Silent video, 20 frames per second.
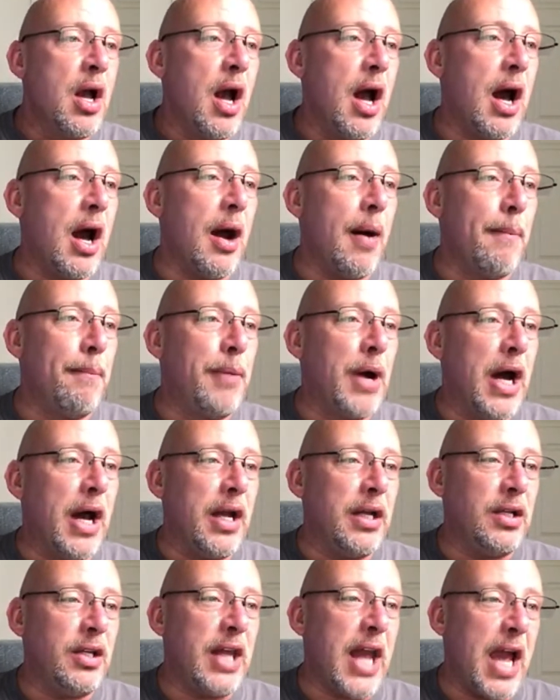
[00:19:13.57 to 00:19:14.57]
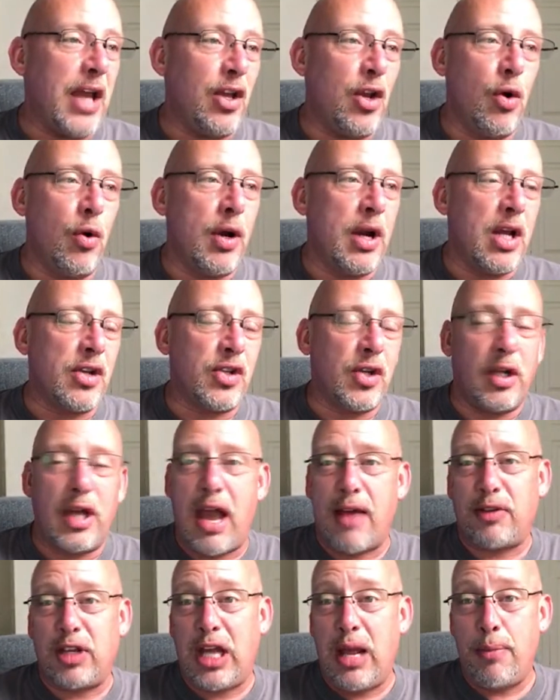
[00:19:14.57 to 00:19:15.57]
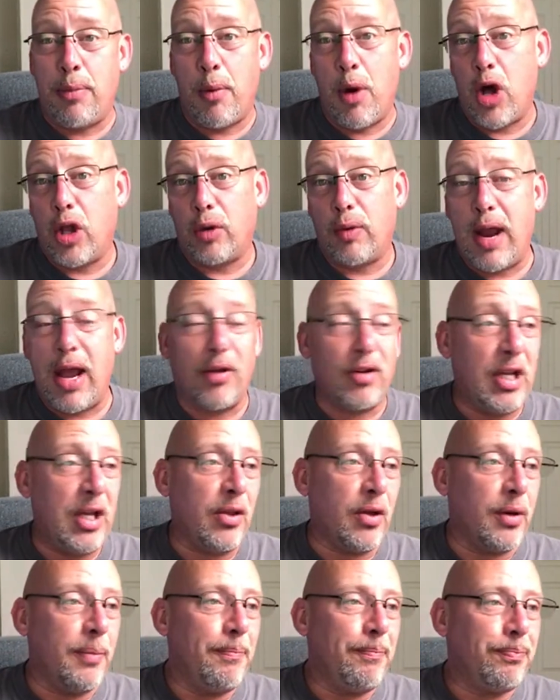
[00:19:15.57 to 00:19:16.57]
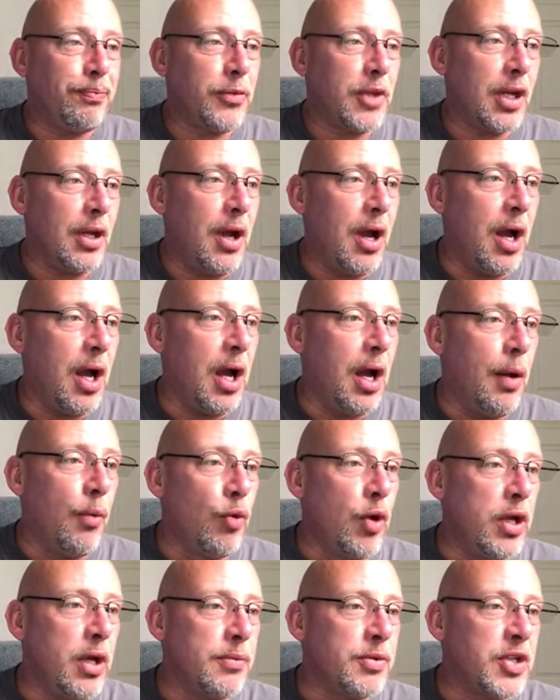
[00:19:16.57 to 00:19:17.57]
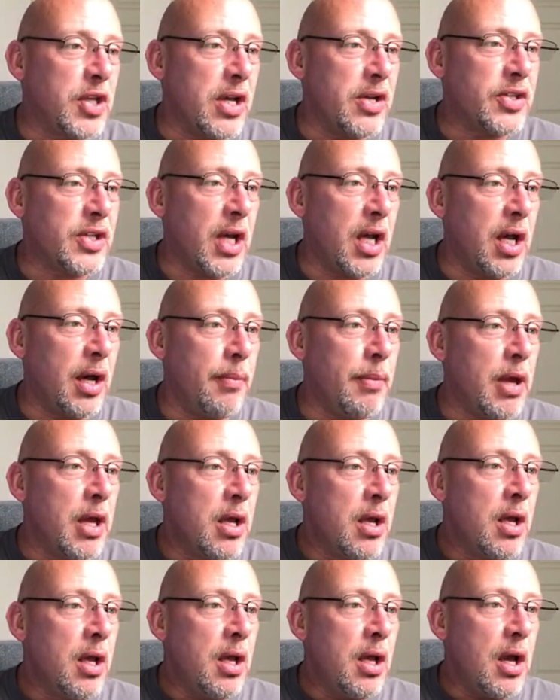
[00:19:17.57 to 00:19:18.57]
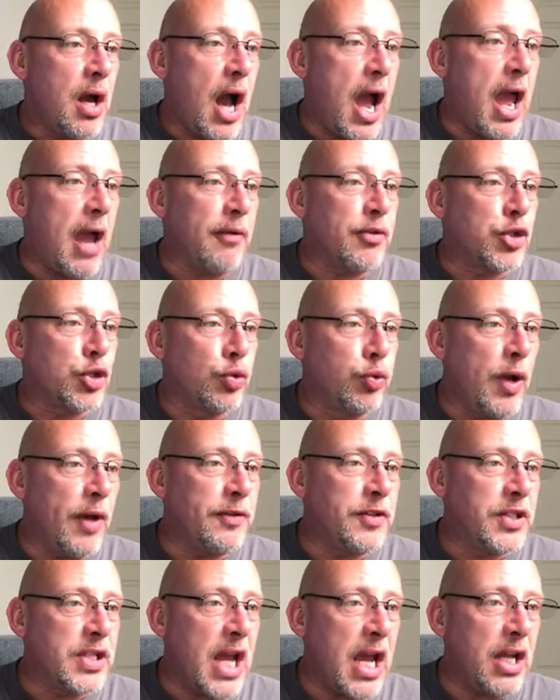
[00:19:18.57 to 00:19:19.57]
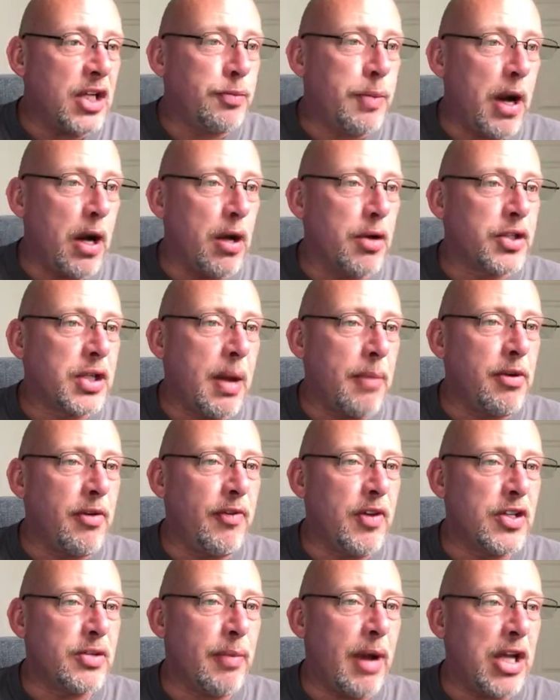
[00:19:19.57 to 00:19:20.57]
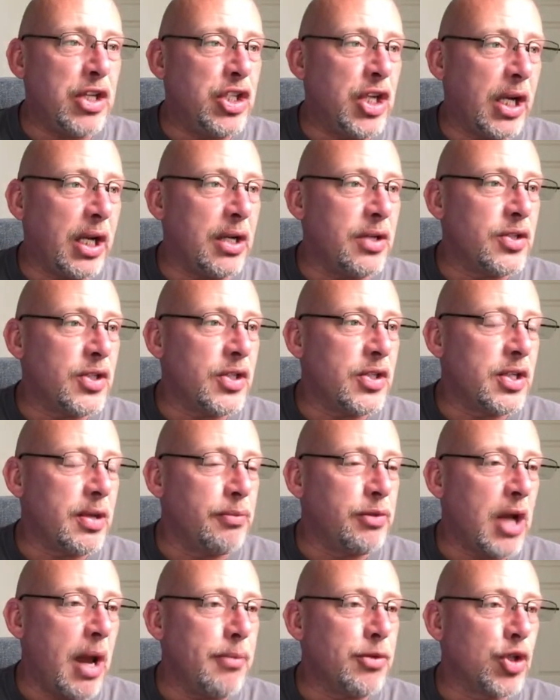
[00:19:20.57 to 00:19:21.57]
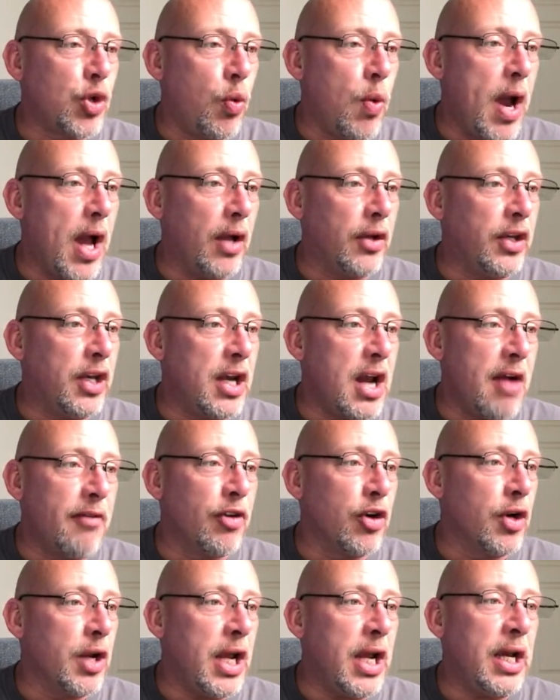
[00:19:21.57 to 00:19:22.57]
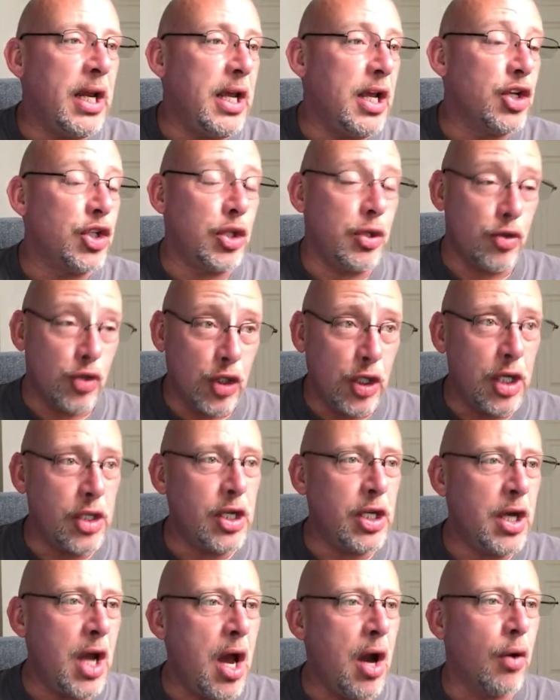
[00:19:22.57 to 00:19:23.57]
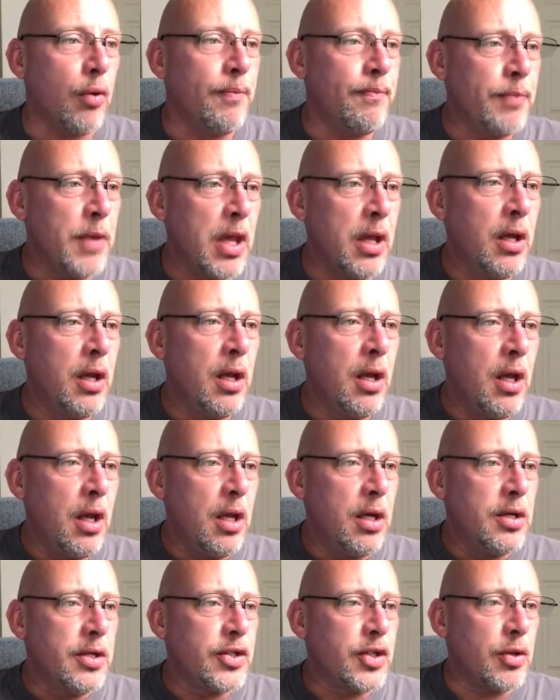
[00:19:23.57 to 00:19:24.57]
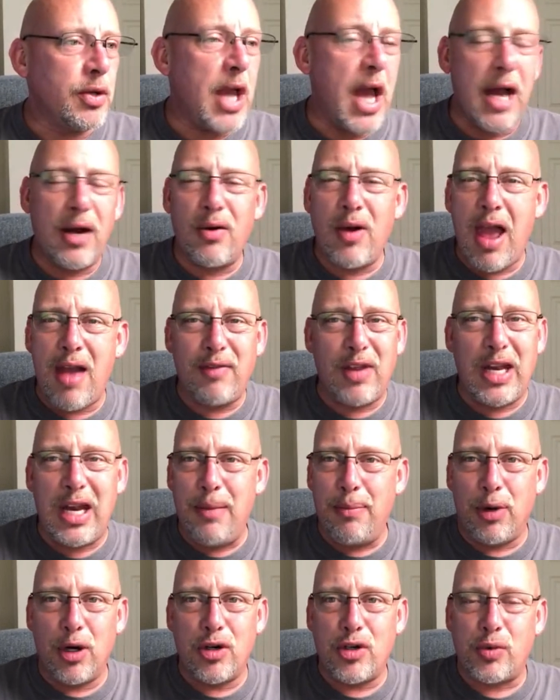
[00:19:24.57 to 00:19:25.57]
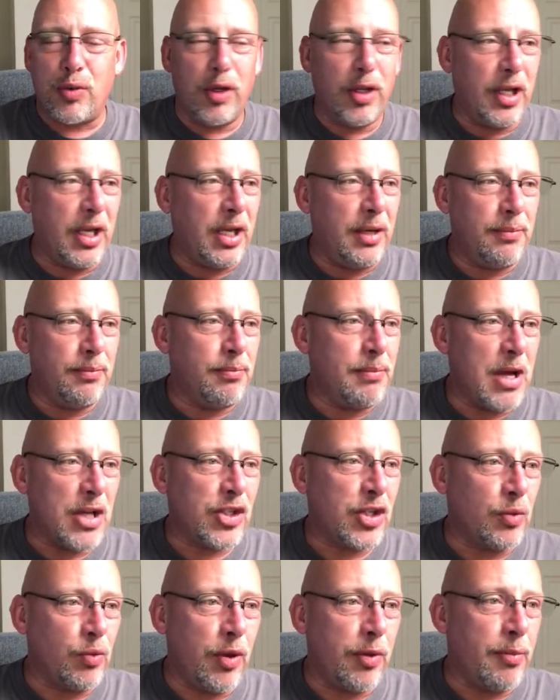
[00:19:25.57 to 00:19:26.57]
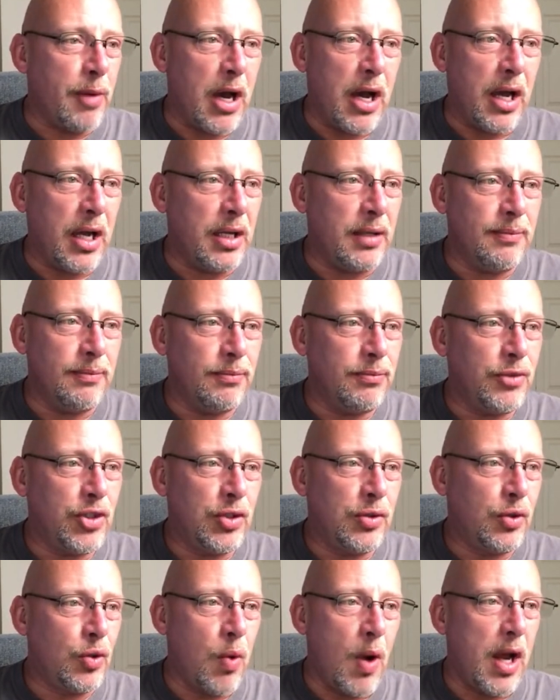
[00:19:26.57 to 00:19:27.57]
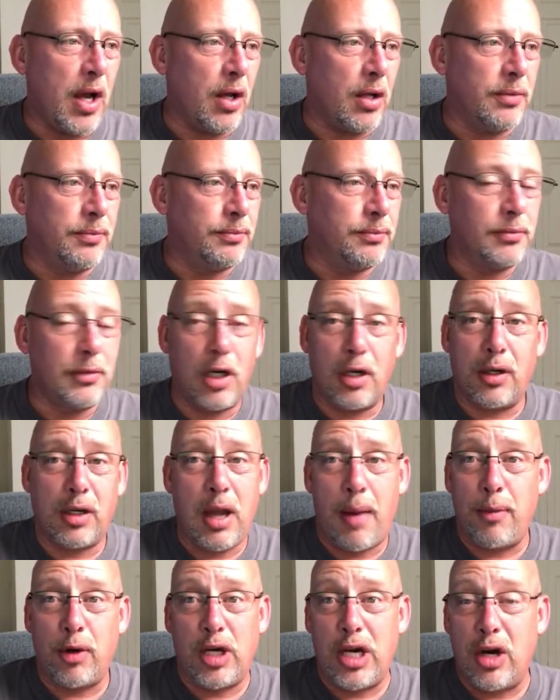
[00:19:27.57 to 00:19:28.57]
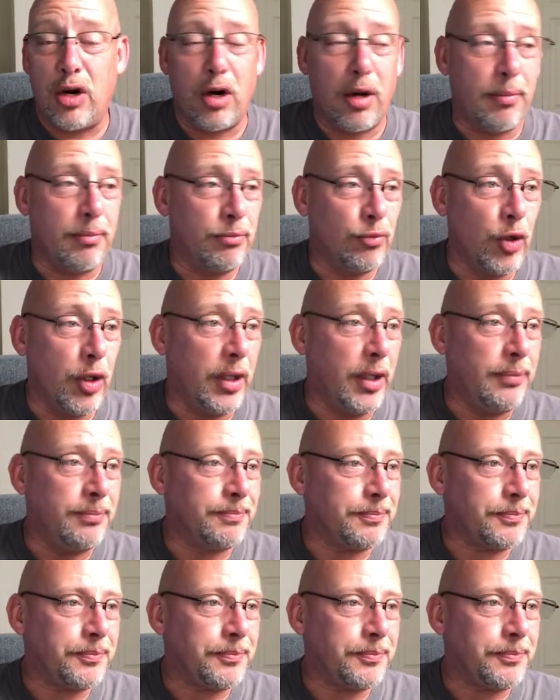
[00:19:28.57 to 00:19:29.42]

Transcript: Uh, but yeah, you don't necessarily have to keep them all around either. Um, William says, um, I have swifts and sparrows come to visit my chickens and sometimes quail. Never any issues. Good to know. So yeah, I don't have any birds really messing with my quail or coming near them really.